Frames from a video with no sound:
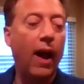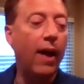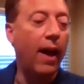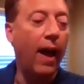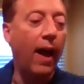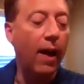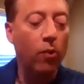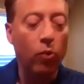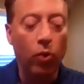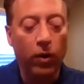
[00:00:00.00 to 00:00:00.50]

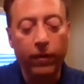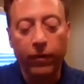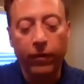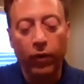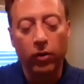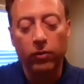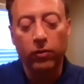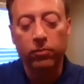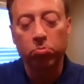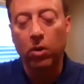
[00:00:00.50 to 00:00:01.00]
I work
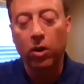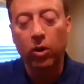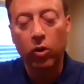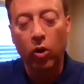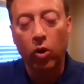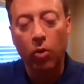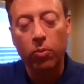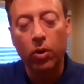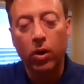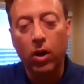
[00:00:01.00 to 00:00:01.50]
for a
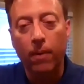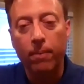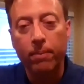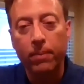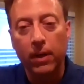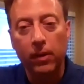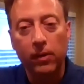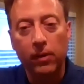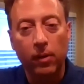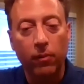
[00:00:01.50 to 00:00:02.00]
global company,
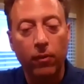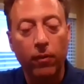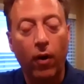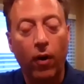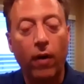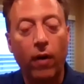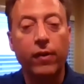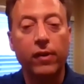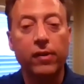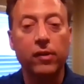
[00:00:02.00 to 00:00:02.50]
and some of our
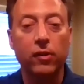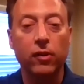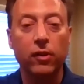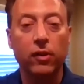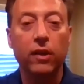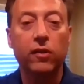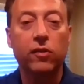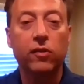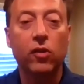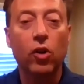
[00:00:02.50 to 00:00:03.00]

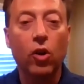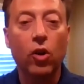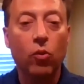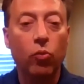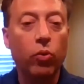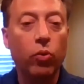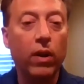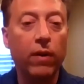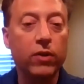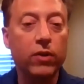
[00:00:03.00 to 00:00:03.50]
facilities,
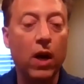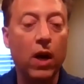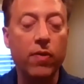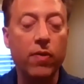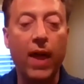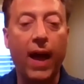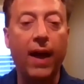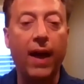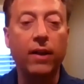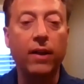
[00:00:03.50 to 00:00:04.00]
we've done
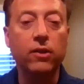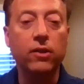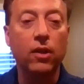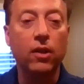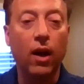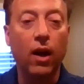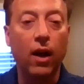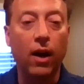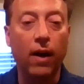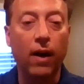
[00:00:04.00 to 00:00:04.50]
that,
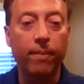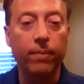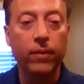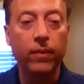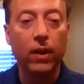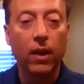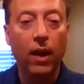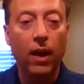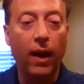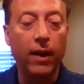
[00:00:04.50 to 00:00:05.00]
and
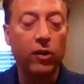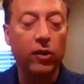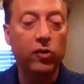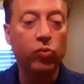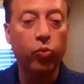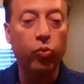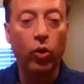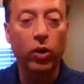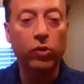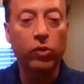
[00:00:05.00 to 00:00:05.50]
it's
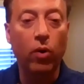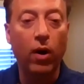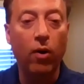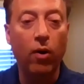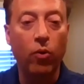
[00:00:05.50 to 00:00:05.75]
worked well.